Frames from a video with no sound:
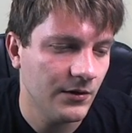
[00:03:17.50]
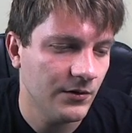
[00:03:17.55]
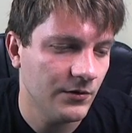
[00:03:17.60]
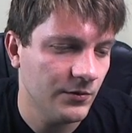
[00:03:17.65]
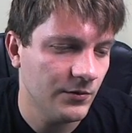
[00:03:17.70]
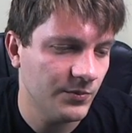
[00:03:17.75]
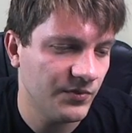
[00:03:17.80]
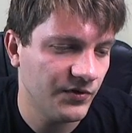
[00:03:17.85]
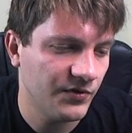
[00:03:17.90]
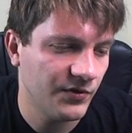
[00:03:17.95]

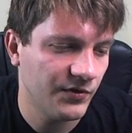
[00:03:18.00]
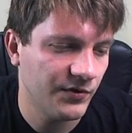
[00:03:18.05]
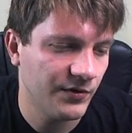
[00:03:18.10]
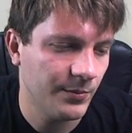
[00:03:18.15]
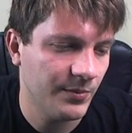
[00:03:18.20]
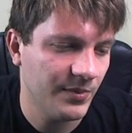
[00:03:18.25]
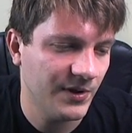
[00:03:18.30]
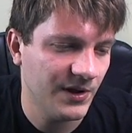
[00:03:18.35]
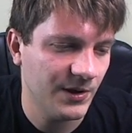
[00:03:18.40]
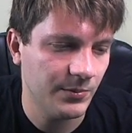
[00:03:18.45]
oops,
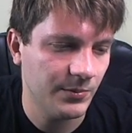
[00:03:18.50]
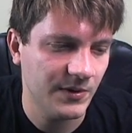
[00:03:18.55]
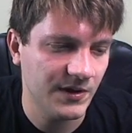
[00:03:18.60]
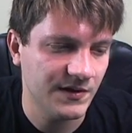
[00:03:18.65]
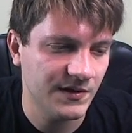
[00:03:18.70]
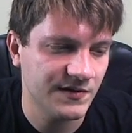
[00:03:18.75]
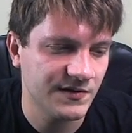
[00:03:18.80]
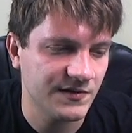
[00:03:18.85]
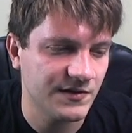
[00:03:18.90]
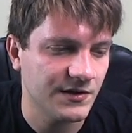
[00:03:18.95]
pip
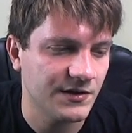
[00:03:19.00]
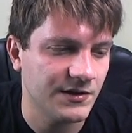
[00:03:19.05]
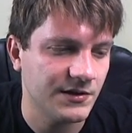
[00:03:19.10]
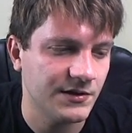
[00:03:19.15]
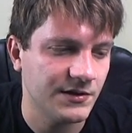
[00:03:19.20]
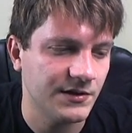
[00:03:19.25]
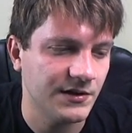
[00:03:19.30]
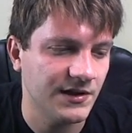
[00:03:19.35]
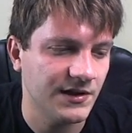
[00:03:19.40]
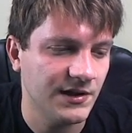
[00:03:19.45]

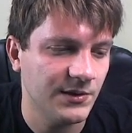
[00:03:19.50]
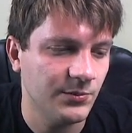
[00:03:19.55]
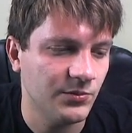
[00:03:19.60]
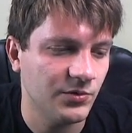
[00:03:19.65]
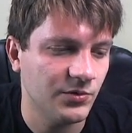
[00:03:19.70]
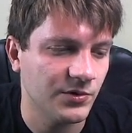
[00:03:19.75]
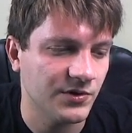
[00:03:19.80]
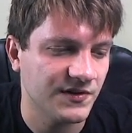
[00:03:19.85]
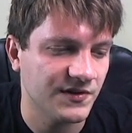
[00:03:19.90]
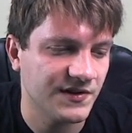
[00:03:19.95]
install
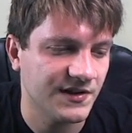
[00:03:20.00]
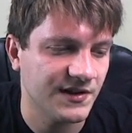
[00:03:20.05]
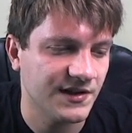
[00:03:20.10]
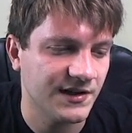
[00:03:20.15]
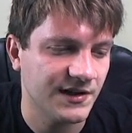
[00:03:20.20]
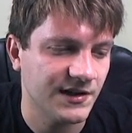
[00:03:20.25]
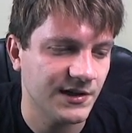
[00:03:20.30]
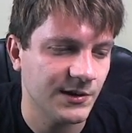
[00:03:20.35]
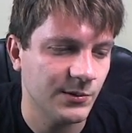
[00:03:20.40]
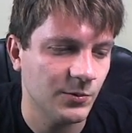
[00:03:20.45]
import
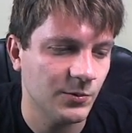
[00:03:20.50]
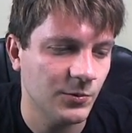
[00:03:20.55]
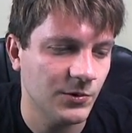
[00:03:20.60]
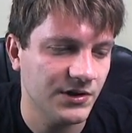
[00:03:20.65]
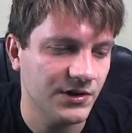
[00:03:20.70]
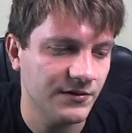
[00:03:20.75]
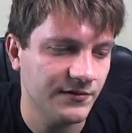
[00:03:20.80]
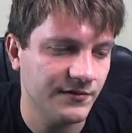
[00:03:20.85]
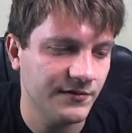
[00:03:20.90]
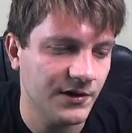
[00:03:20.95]
time
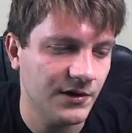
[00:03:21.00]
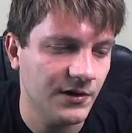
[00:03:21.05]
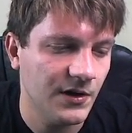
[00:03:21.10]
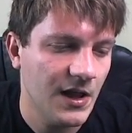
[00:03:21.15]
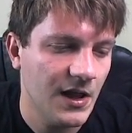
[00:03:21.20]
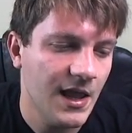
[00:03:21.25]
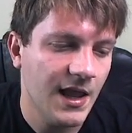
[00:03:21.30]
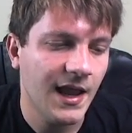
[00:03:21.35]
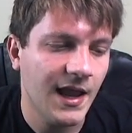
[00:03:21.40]
waterfall.